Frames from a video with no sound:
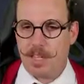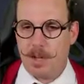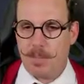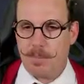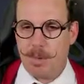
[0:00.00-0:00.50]

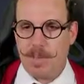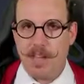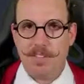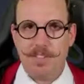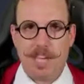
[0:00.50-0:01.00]
They both
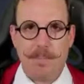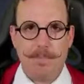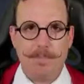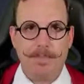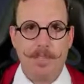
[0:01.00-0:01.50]
have the
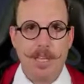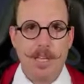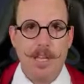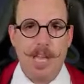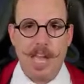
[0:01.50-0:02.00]
same.
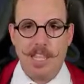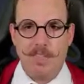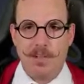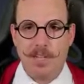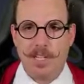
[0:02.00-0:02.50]
And then
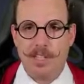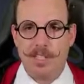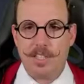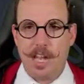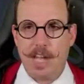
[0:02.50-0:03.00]
if you look at
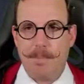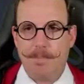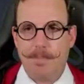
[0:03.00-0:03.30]
this guy,